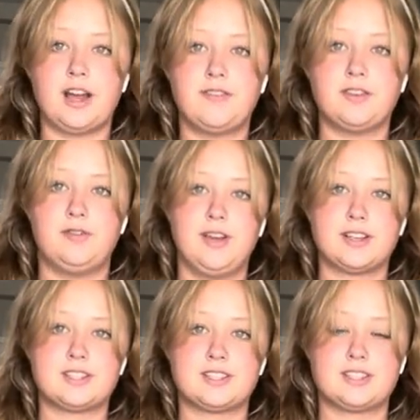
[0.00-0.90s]
I have to
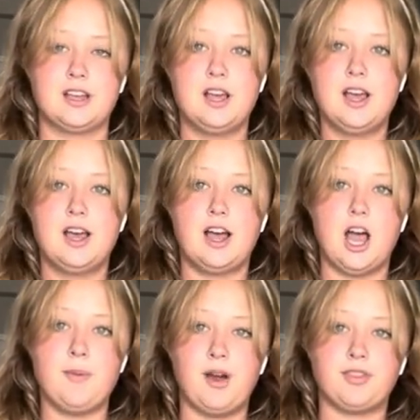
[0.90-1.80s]
fix
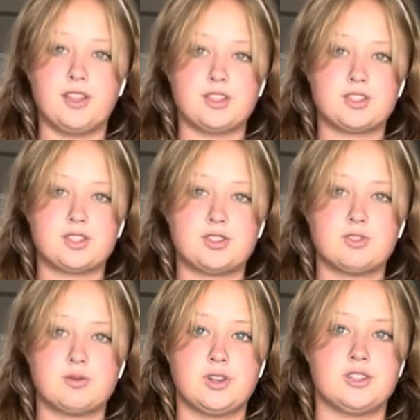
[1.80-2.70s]
about this
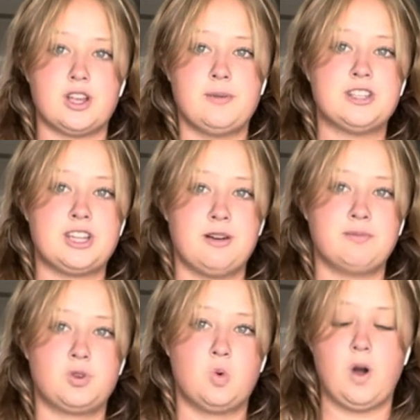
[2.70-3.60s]
because I messed up
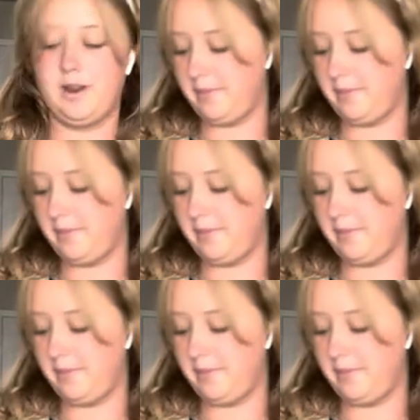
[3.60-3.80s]
quite a